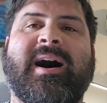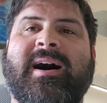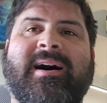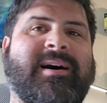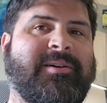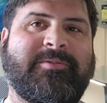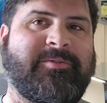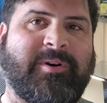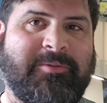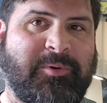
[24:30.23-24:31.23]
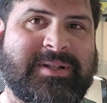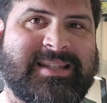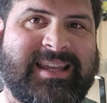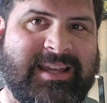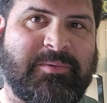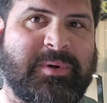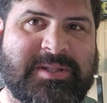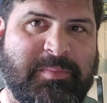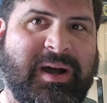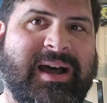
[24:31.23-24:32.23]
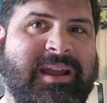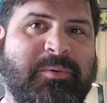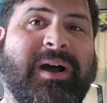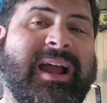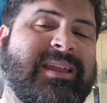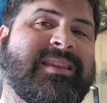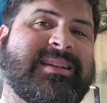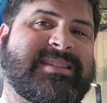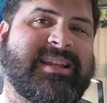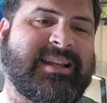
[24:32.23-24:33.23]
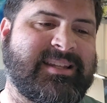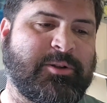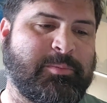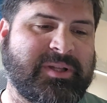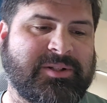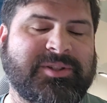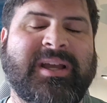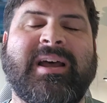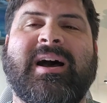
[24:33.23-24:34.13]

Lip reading: of what to get, what to buy, and what I think is the ideal build.